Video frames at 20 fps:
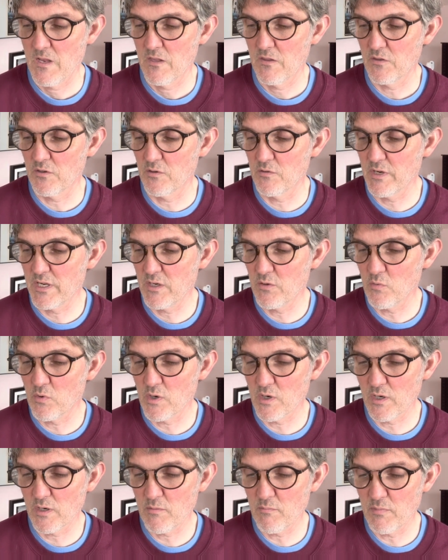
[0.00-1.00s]
The great
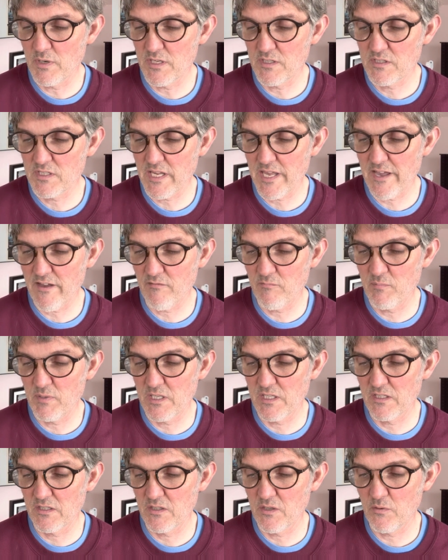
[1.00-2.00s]
work must have
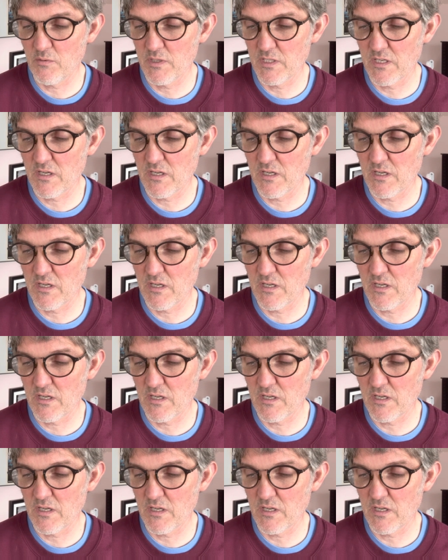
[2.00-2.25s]
been going